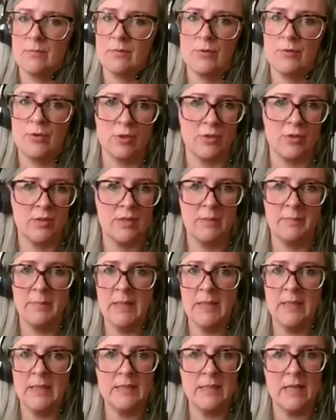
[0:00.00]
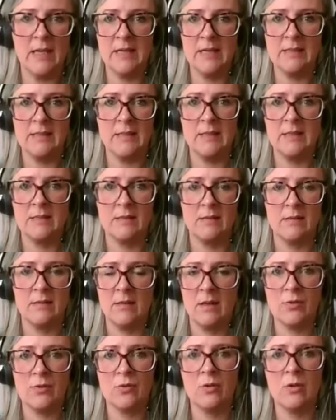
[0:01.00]
just debilitated,
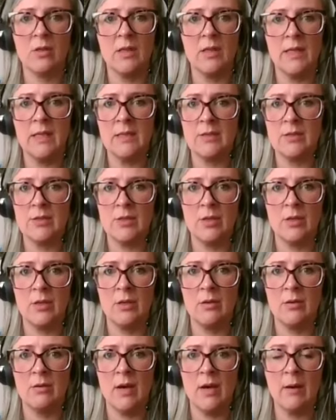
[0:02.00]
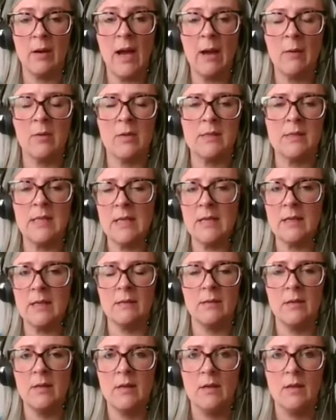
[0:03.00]
struggling I was
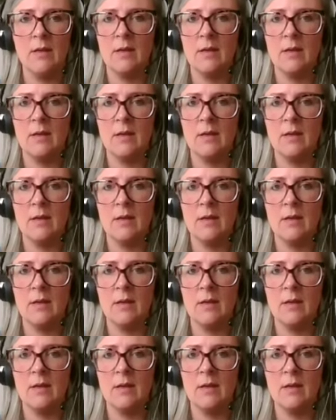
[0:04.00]
in